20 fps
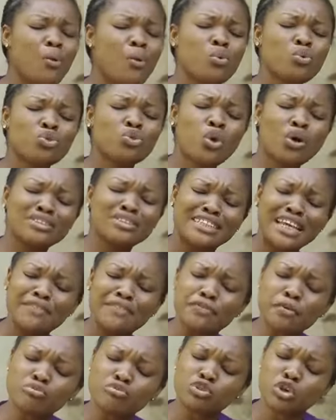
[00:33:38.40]
I will not
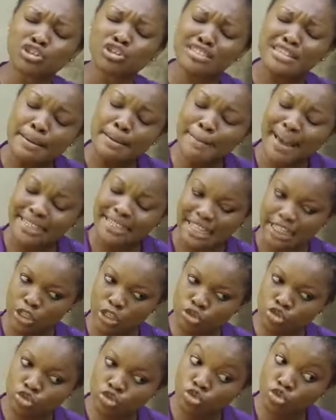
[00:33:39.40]
take from Sochima is
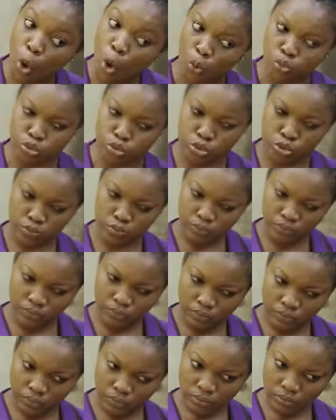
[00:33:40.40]
an insult.
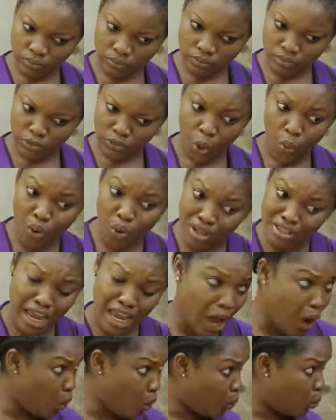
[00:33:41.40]

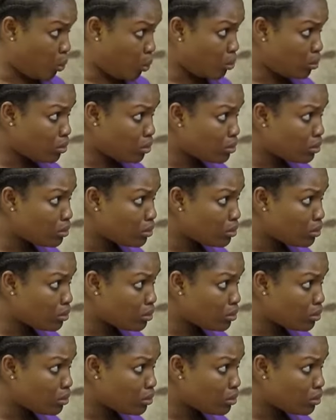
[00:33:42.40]
One hour!